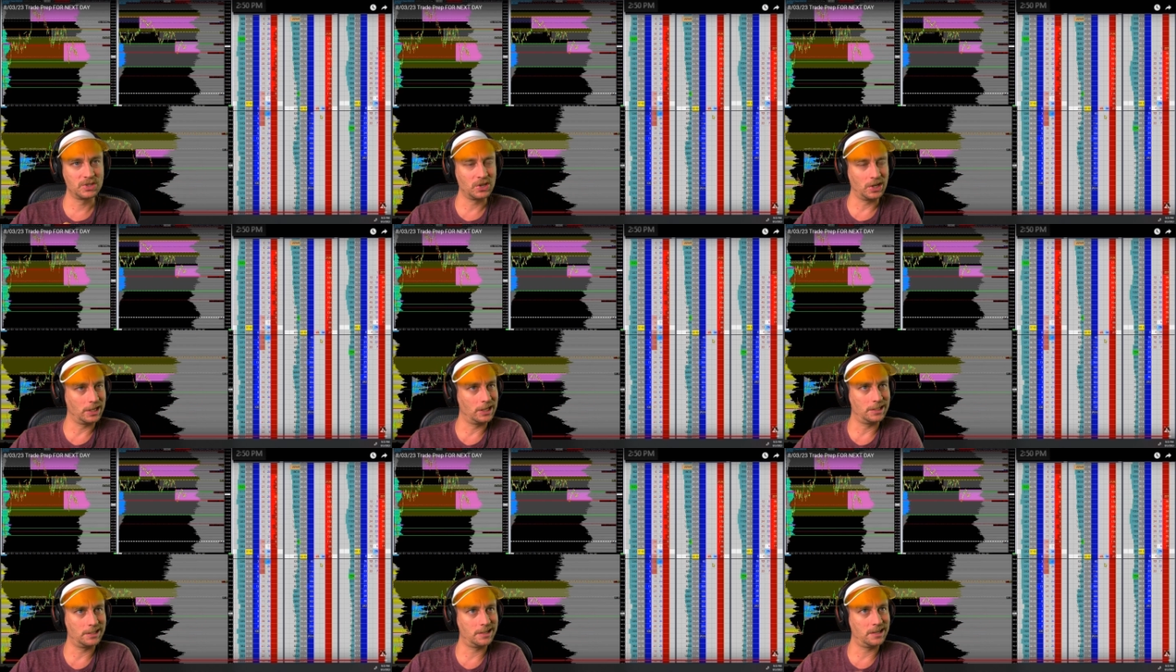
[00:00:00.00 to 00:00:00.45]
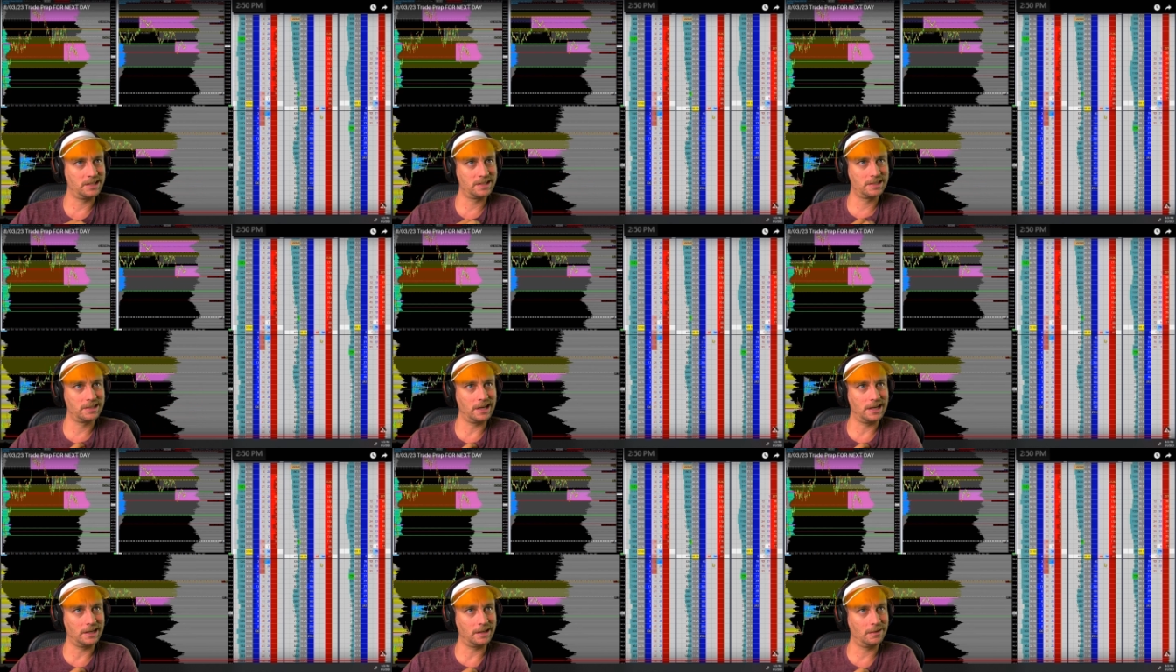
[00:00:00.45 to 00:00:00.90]
Like it's it's
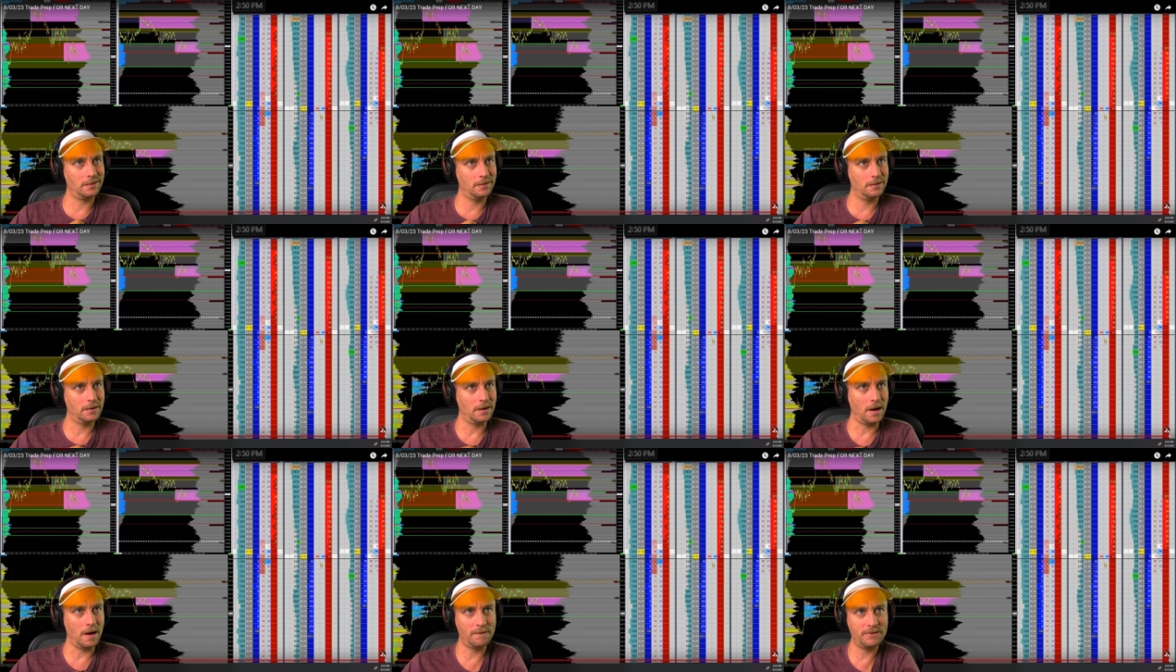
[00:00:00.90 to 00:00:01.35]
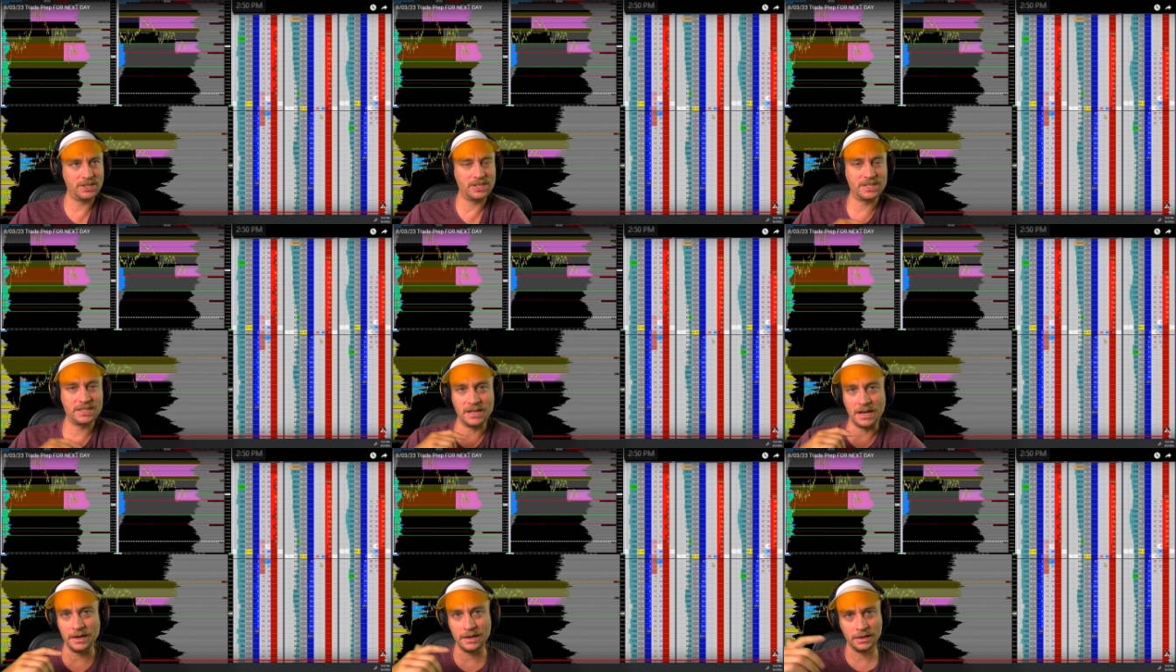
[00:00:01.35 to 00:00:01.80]
like all of a
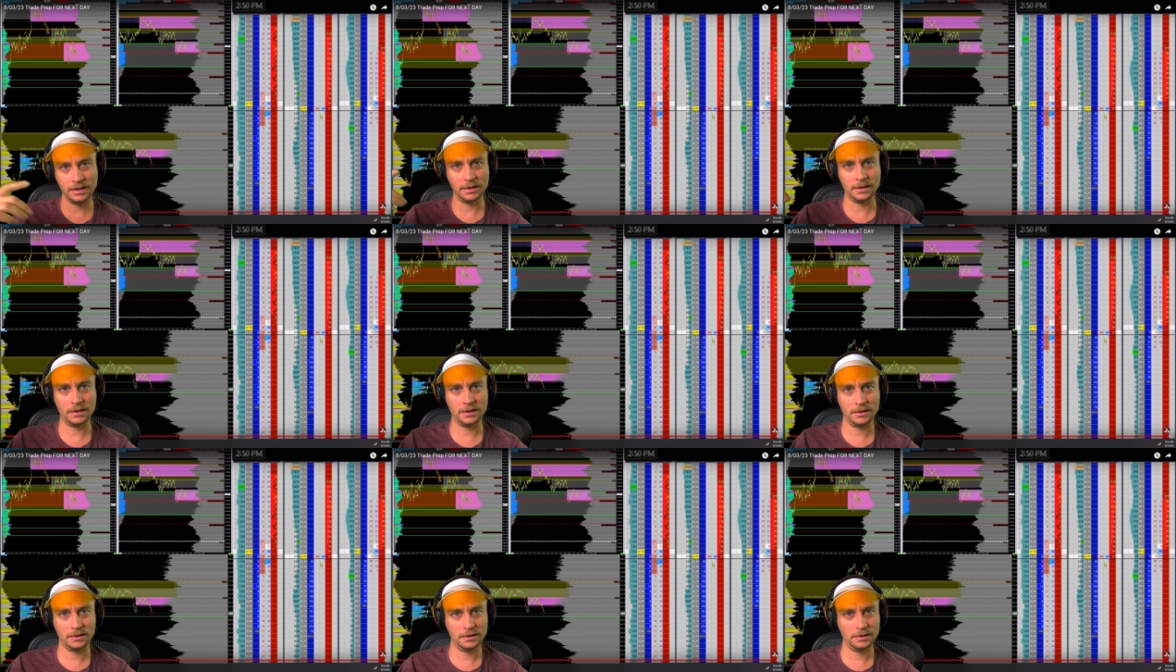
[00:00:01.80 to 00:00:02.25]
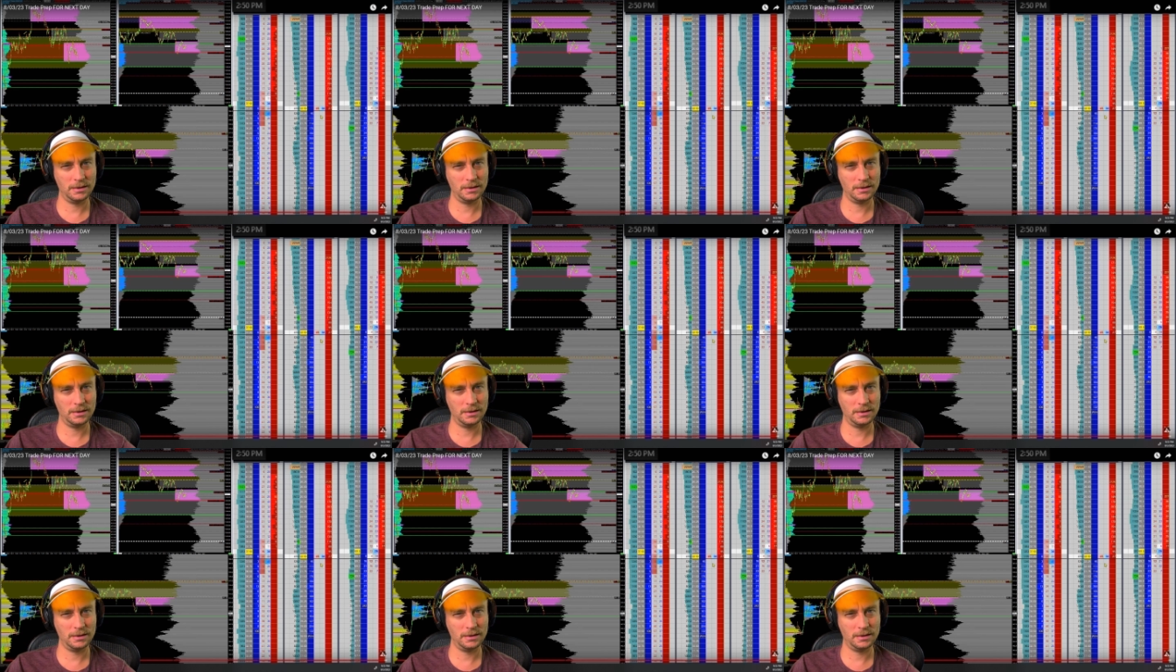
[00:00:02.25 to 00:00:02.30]
sudden